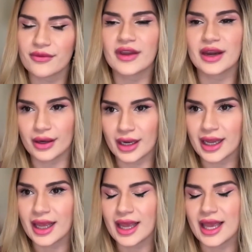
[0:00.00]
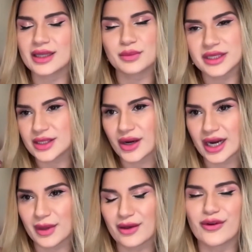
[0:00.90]
vary. And please correct me
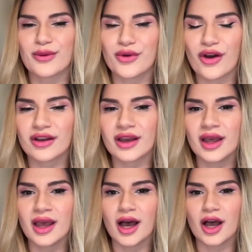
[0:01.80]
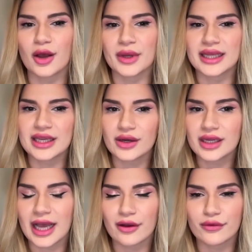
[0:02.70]
if I'm wrong. But here in
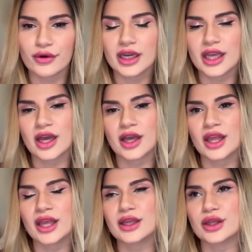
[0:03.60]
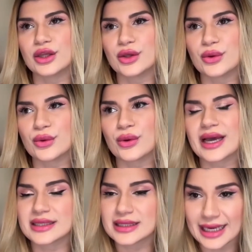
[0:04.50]
California, you,
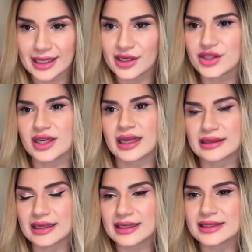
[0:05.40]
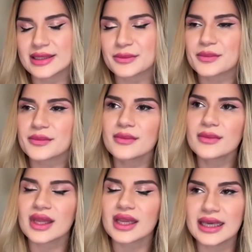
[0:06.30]
as a technician at least,
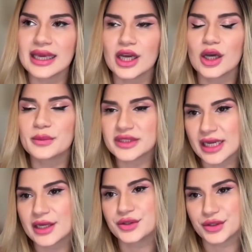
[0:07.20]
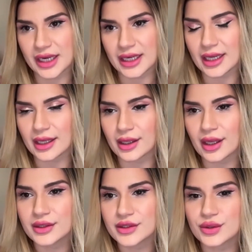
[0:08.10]
can obtain training
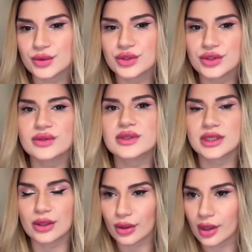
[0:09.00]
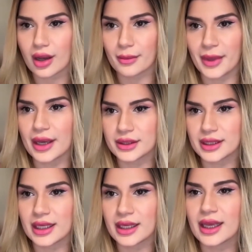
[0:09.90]
to do sterile
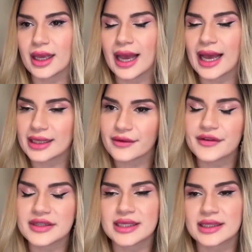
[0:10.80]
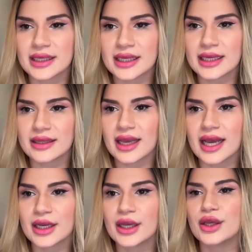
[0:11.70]
compounding at the facility
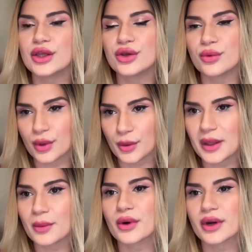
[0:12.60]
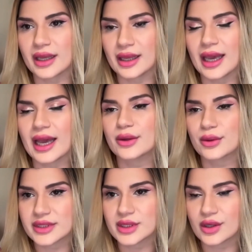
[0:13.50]
that you will be working at
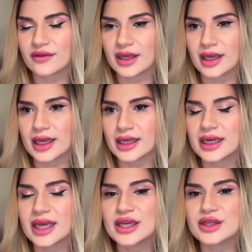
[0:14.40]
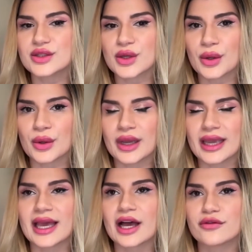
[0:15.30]
or serving at. So
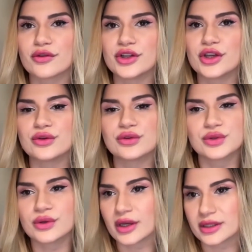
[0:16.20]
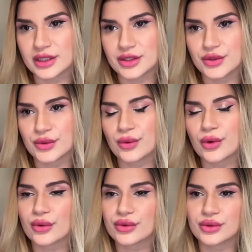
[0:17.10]
in California, you do not need to
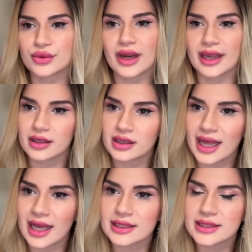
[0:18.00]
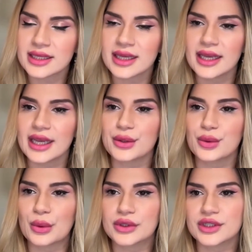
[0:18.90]
go through a class
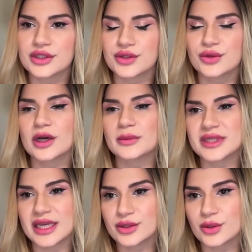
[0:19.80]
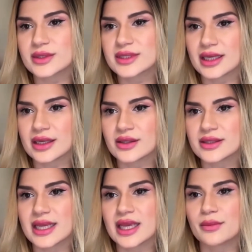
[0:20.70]
in order to obtain those
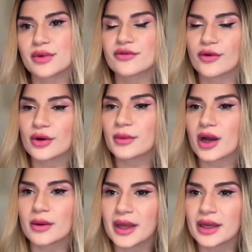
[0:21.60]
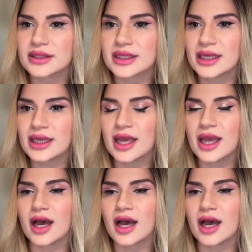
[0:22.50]
skills and perform compounding.